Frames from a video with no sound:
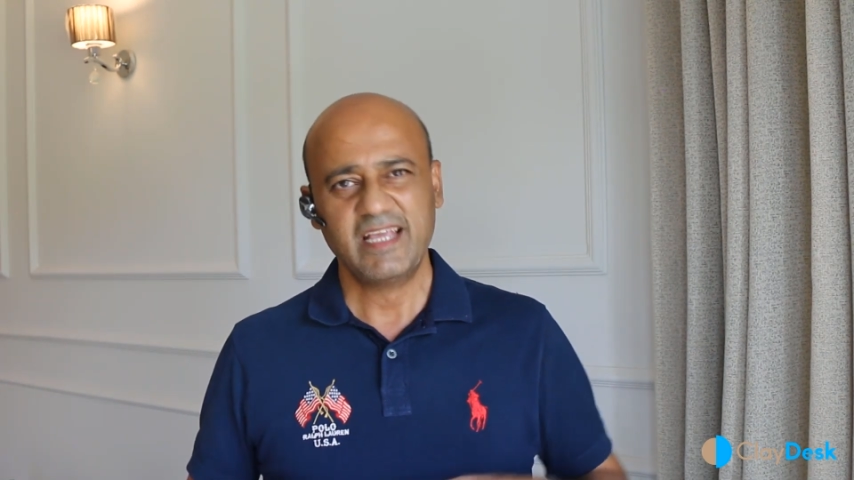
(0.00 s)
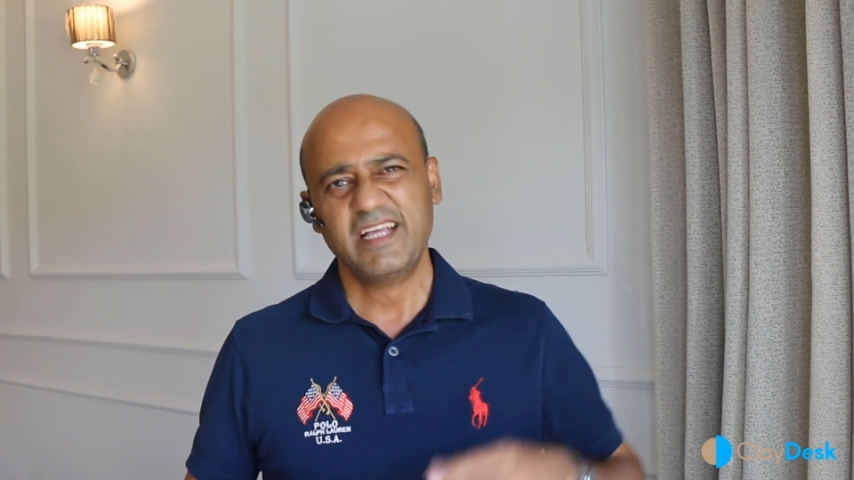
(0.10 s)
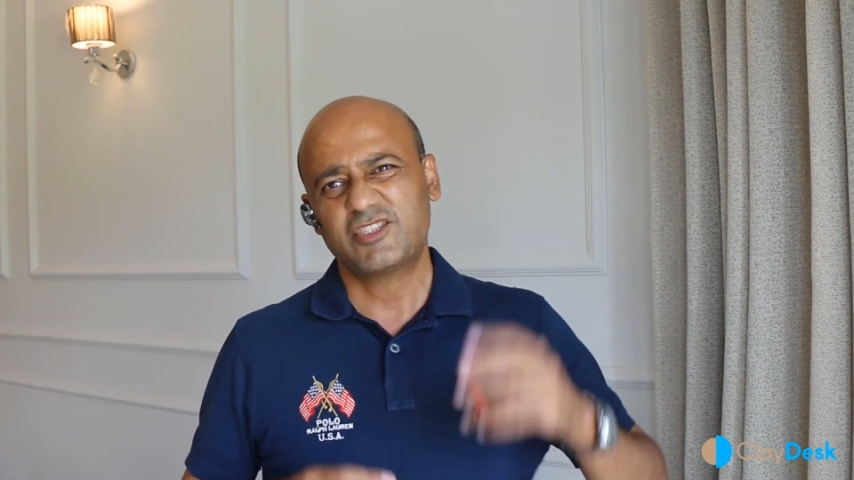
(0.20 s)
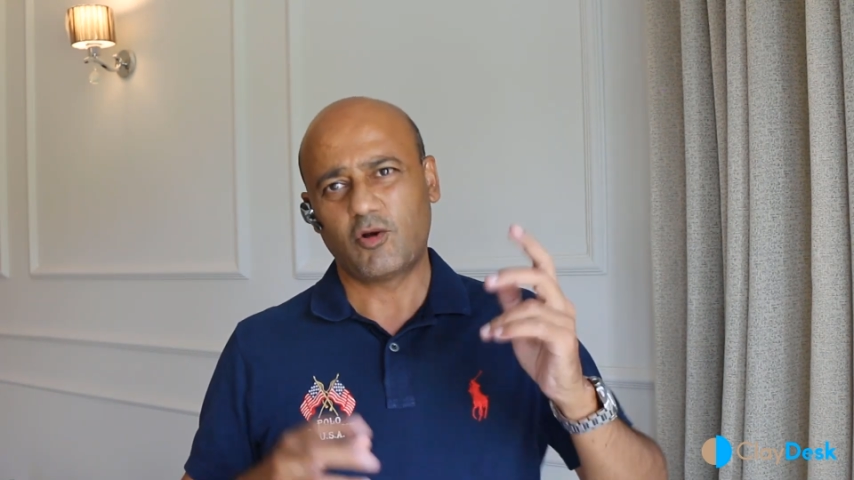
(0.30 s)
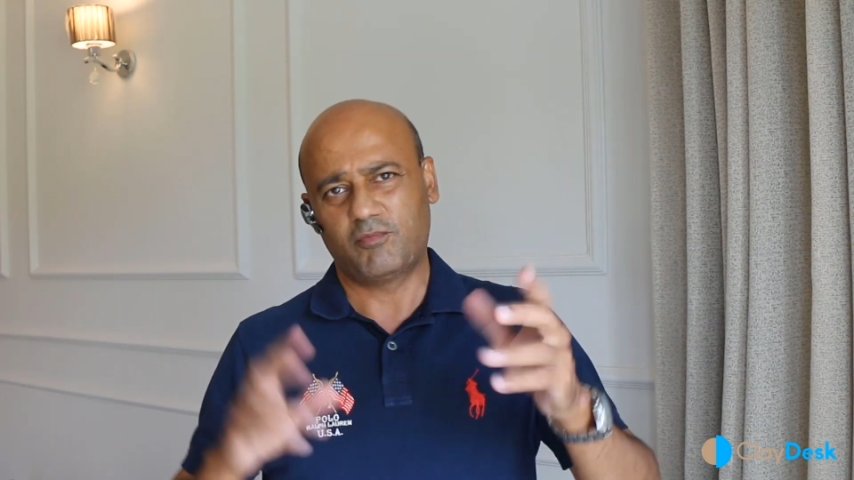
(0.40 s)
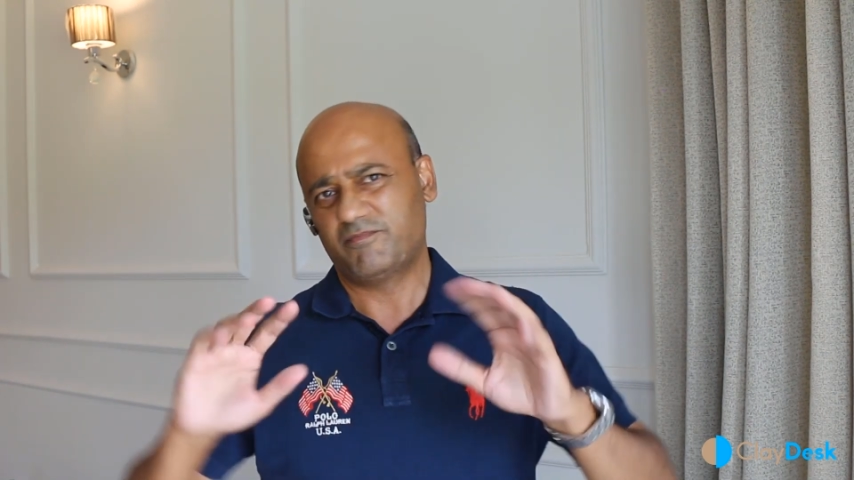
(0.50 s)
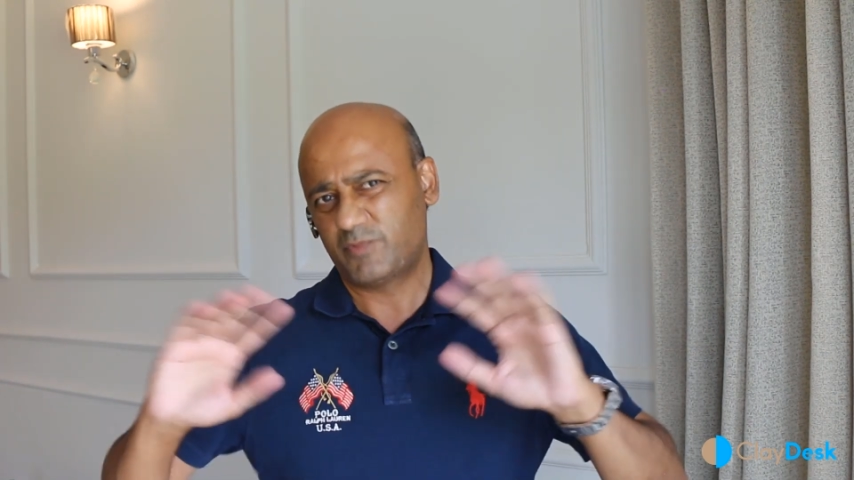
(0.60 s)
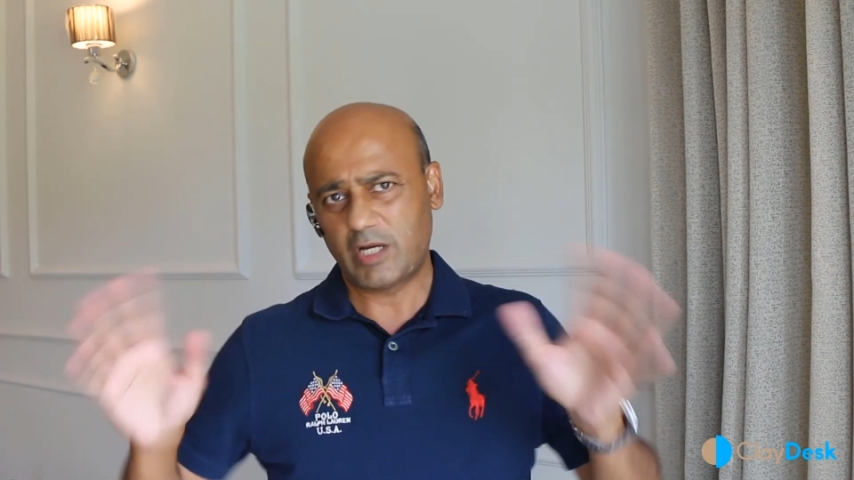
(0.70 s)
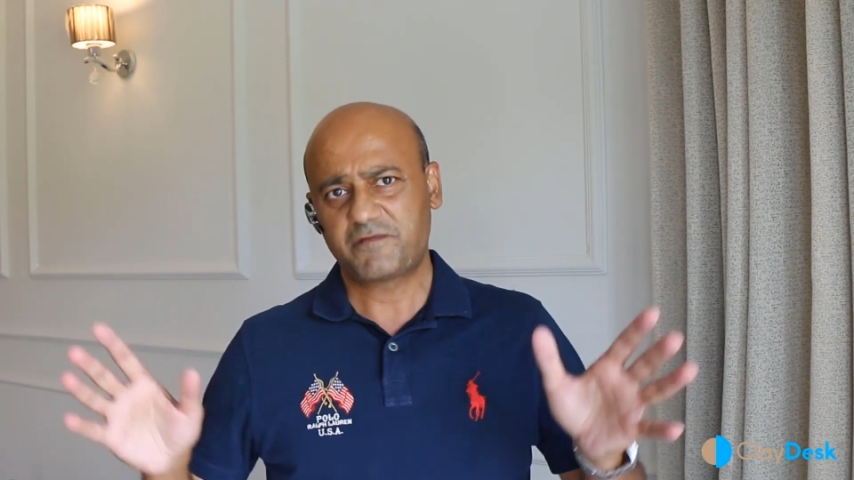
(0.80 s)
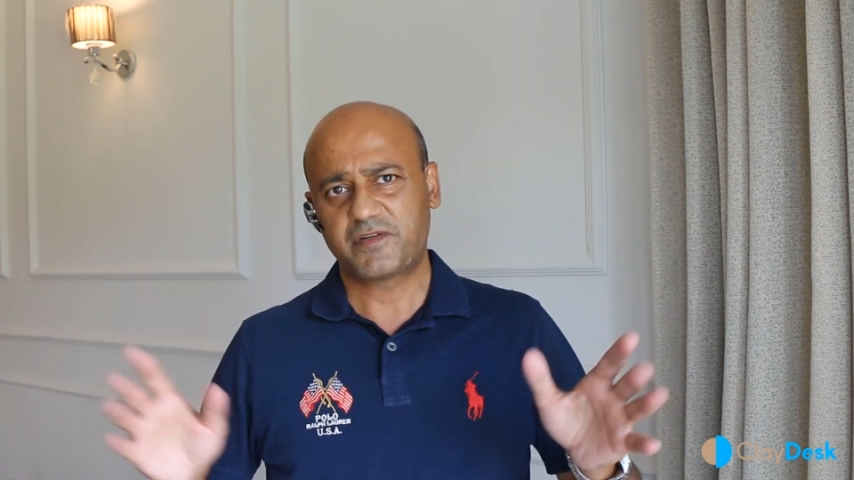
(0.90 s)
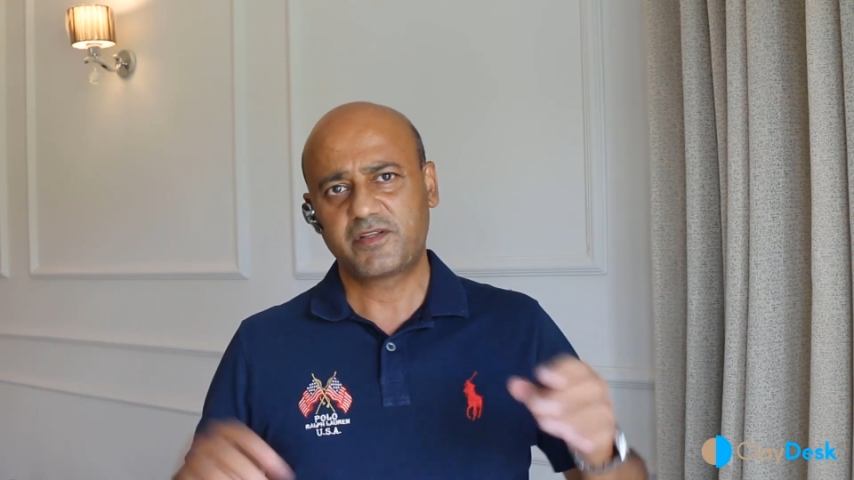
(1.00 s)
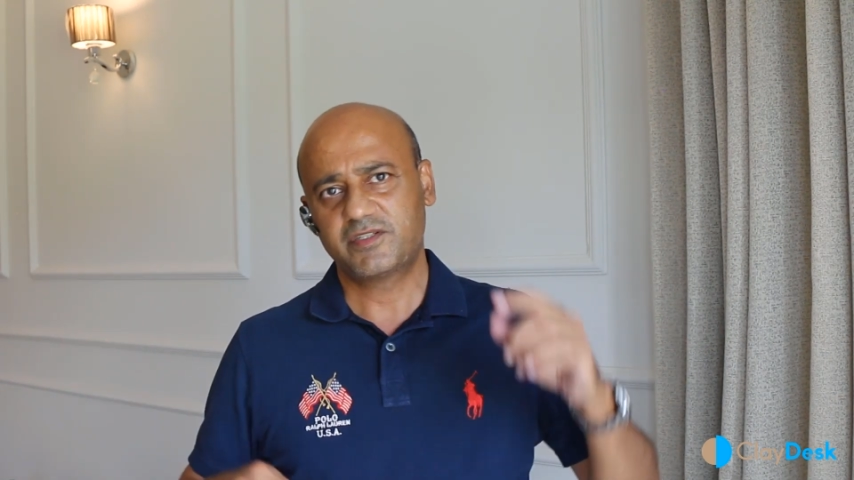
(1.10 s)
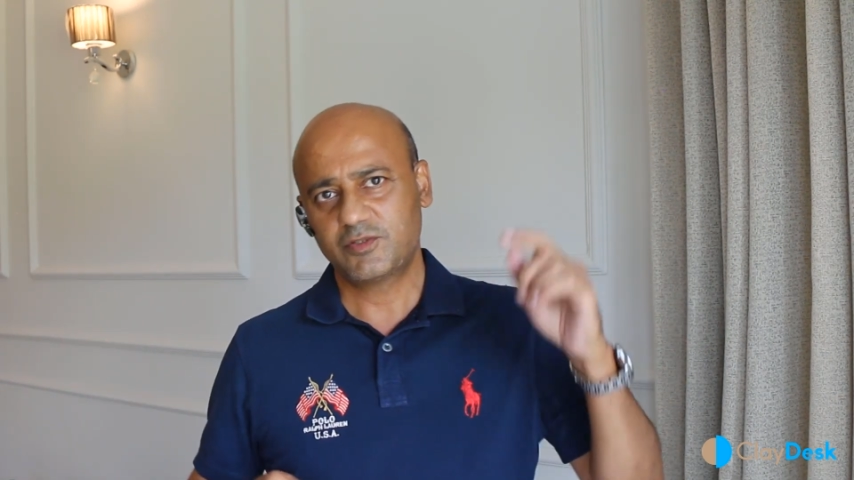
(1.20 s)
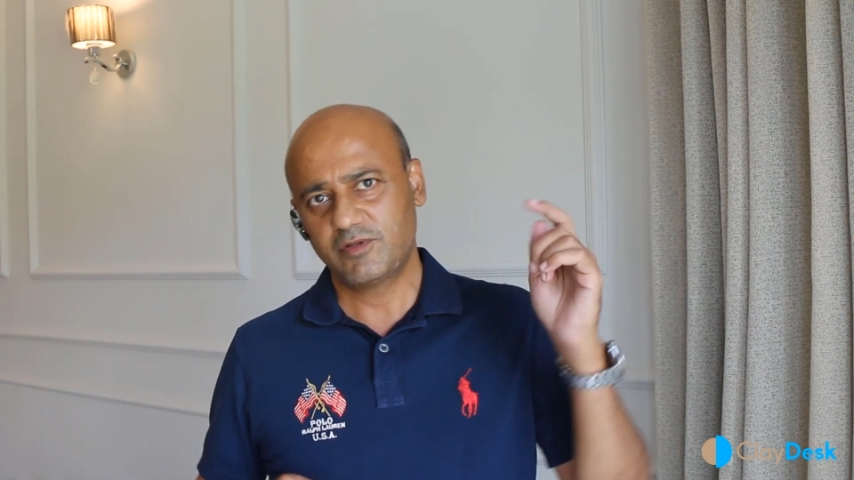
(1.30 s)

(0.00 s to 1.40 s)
So without further ado,